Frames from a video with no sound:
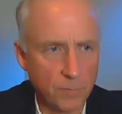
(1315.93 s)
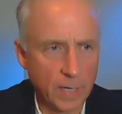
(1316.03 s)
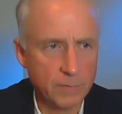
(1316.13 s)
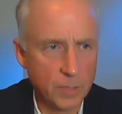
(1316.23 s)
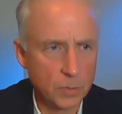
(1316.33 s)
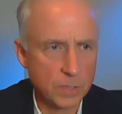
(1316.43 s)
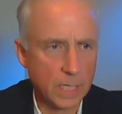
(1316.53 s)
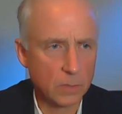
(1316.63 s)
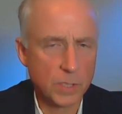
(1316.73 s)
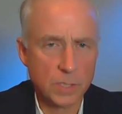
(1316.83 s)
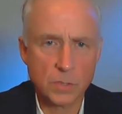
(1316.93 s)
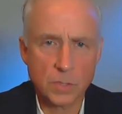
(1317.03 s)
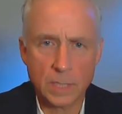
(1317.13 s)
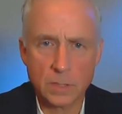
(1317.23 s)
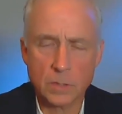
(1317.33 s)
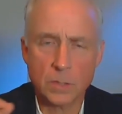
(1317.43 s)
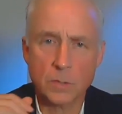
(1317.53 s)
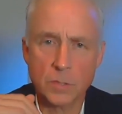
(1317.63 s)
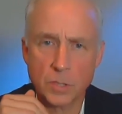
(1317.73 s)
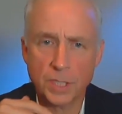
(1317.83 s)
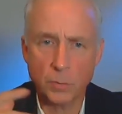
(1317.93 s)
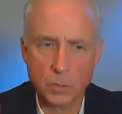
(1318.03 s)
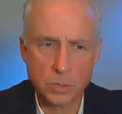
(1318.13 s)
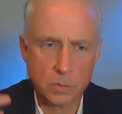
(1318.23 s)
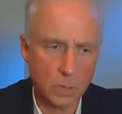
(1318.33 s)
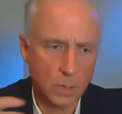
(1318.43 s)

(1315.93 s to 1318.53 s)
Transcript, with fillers: five years now since that the study was